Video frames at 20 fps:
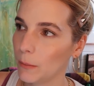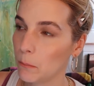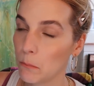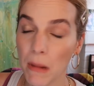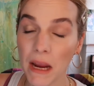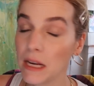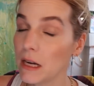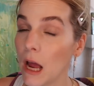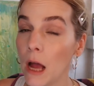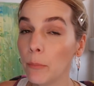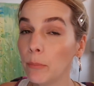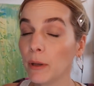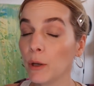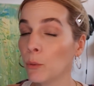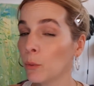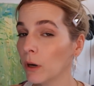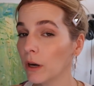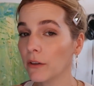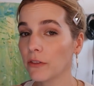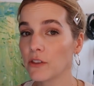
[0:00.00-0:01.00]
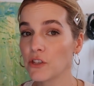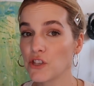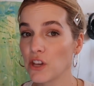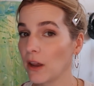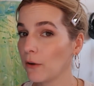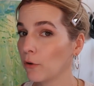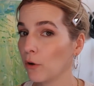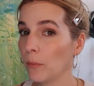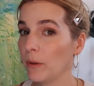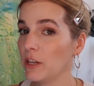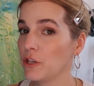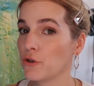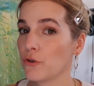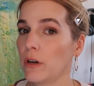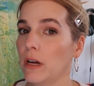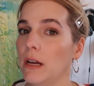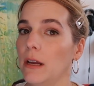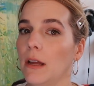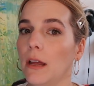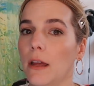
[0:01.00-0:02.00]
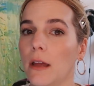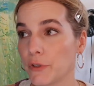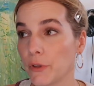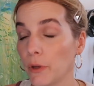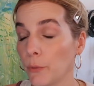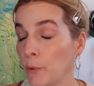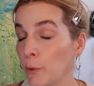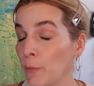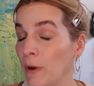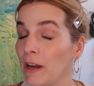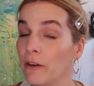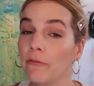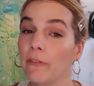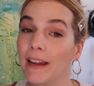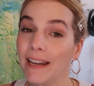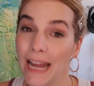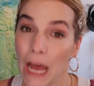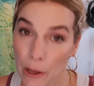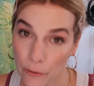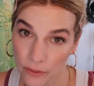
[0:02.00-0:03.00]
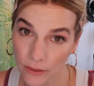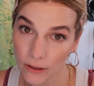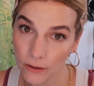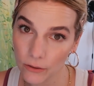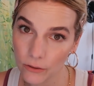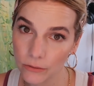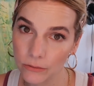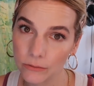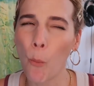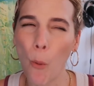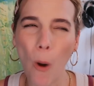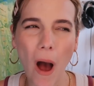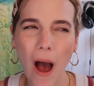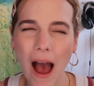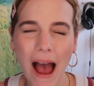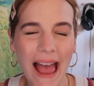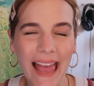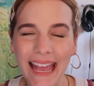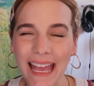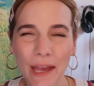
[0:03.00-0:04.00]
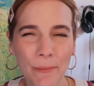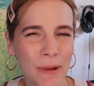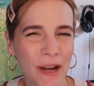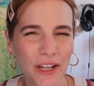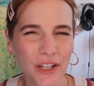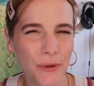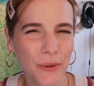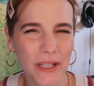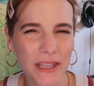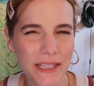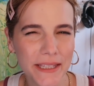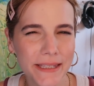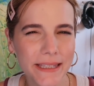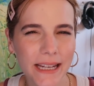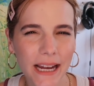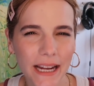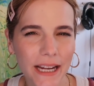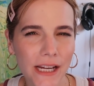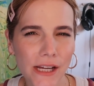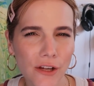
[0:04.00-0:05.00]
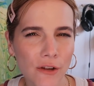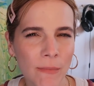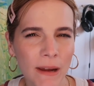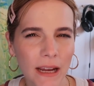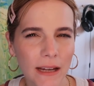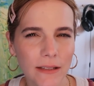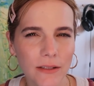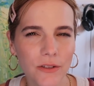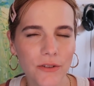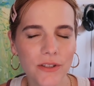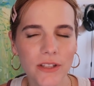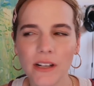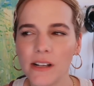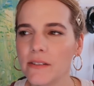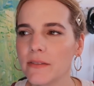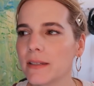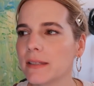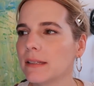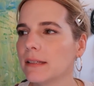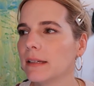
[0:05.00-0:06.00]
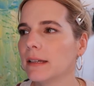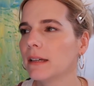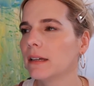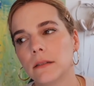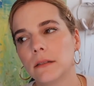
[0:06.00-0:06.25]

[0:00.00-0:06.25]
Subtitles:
may not be worth the general bitchery. There's only one way to find out though. Why am I doing this diet, you may ask yourselves?